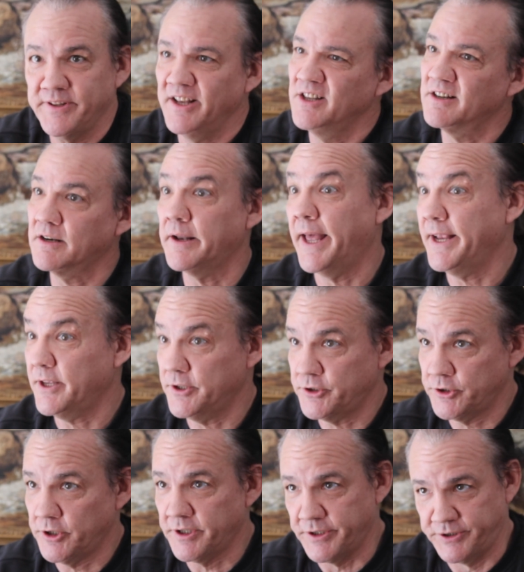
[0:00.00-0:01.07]
They looked like
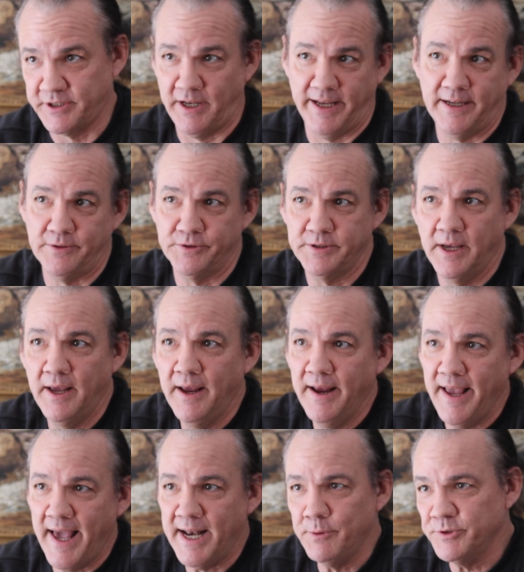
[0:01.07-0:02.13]
circus clowns,
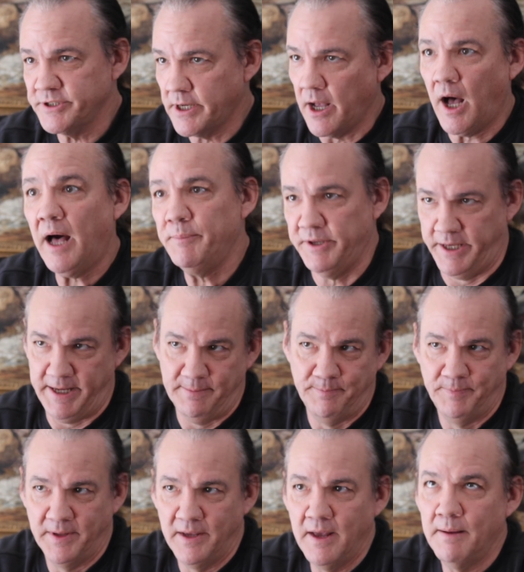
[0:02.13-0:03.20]
and it was a comedy.
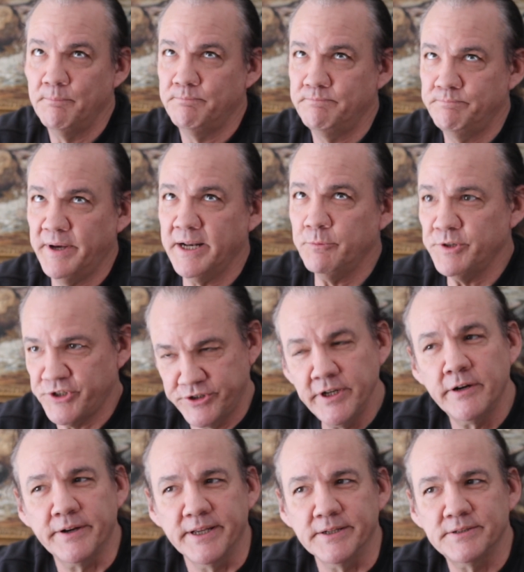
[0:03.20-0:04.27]
But it was
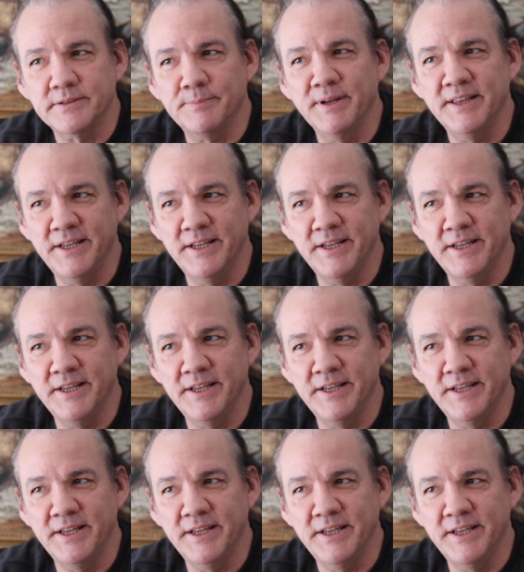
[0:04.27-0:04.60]
serious. I mean,